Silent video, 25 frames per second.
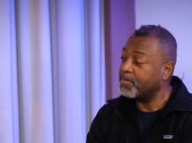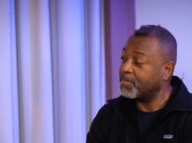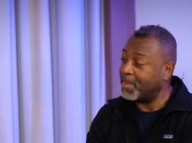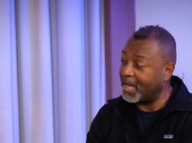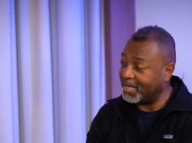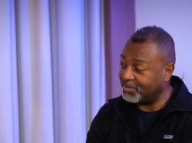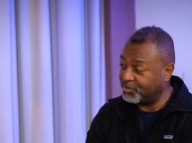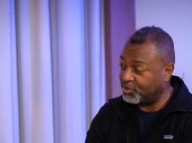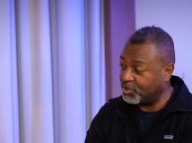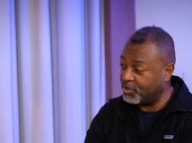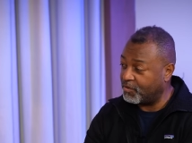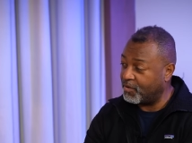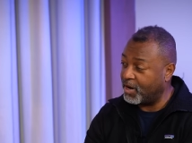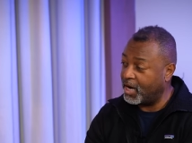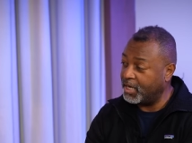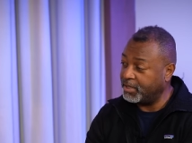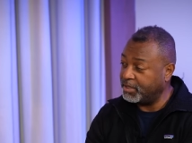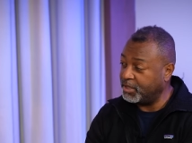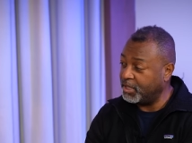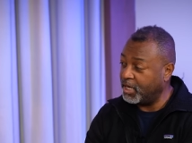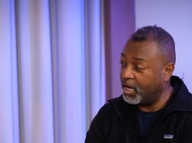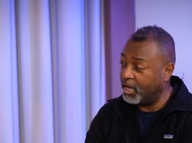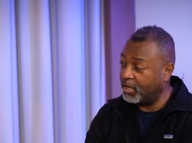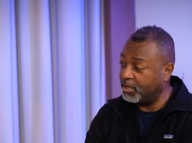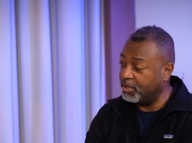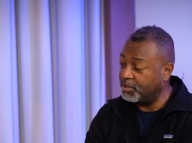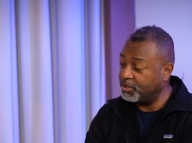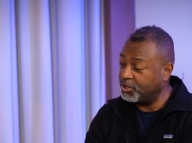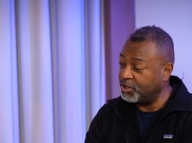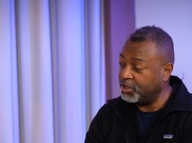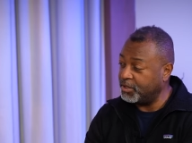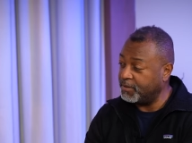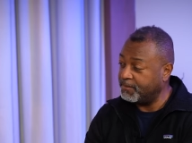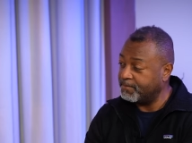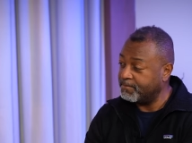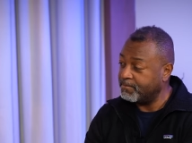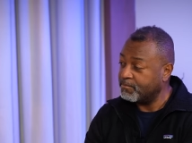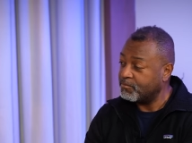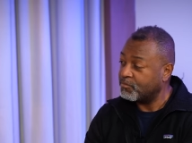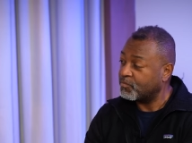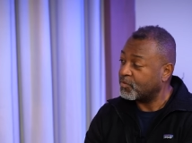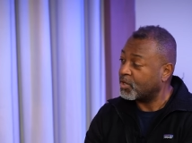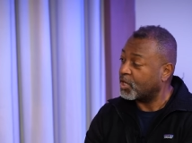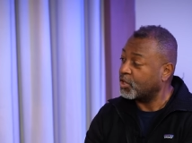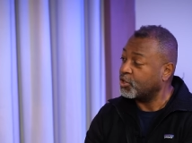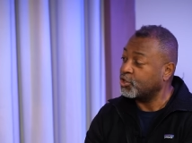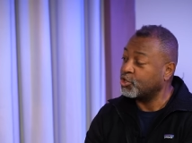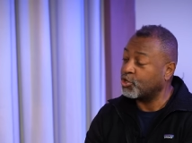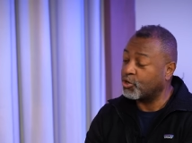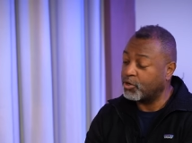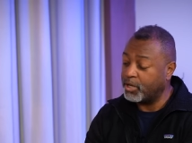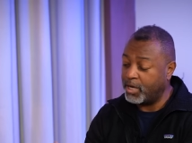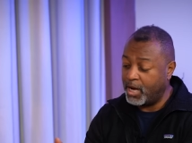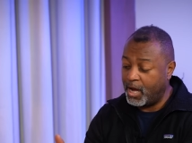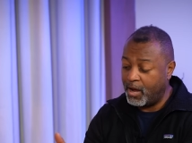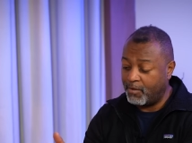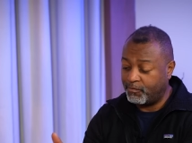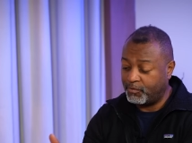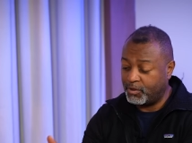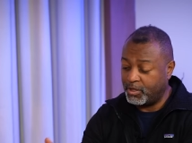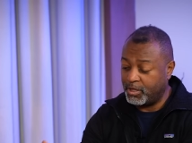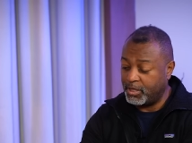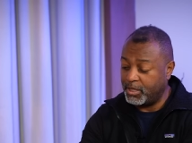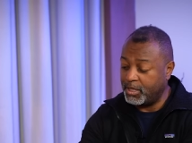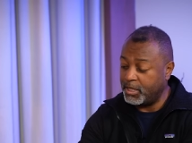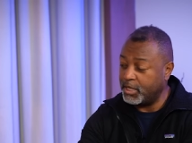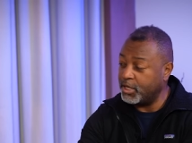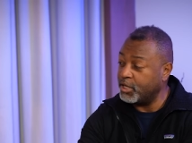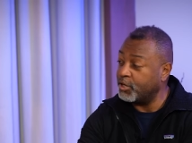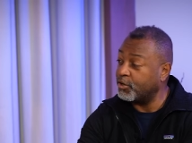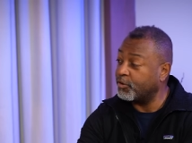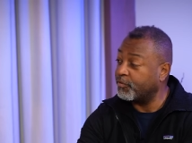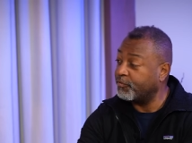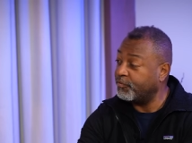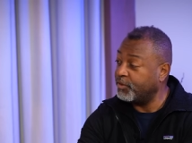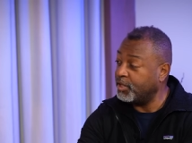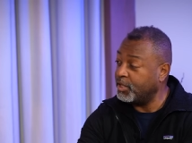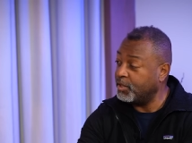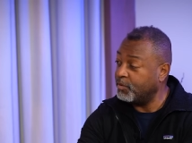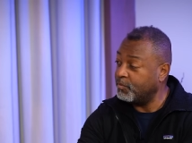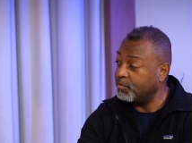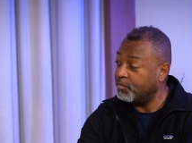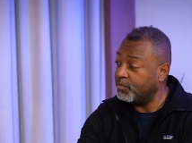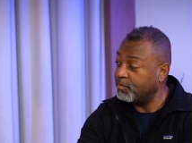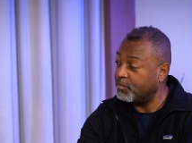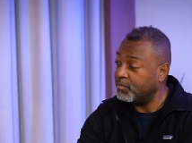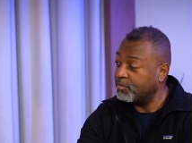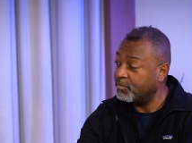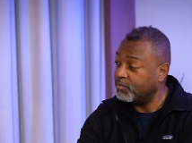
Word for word: That's their ideology. You're going to have to intervene